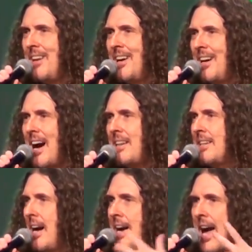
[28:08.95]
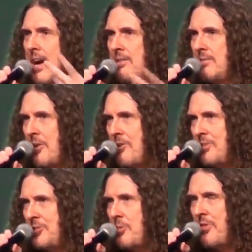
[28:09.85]
uh, I, I had Dare to
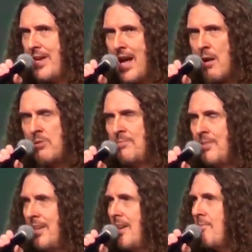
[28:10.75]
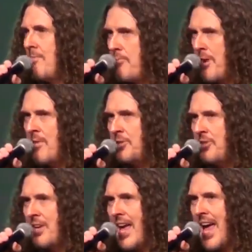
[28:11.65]
Be Stupid, the album, pretty much
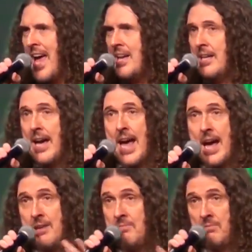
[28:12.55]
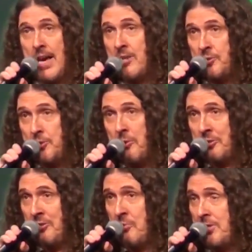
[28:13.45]
in the can, and I had Like a
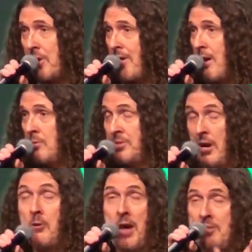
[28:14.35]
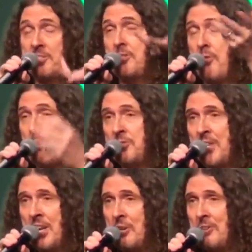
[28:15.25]
Surgeon, which I thought was, okay, this is the
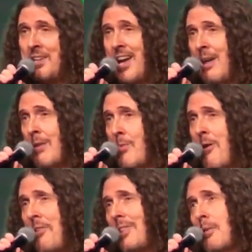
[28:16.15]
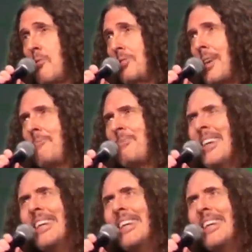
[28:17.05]
first single. My record label was like,